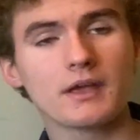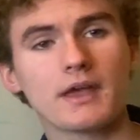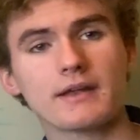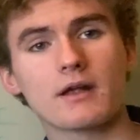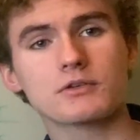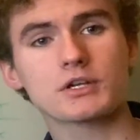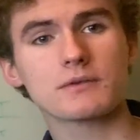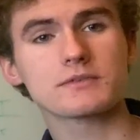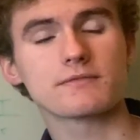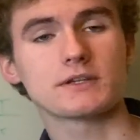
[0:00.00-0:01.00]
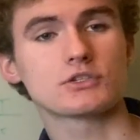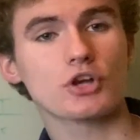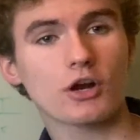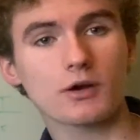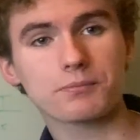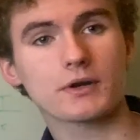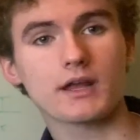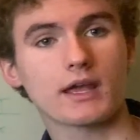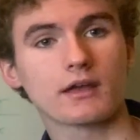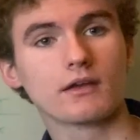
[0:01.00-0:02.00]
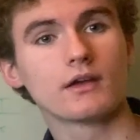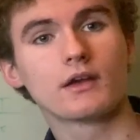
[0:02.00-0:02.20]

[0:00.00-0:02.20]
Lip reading: Now, in terms of interpreting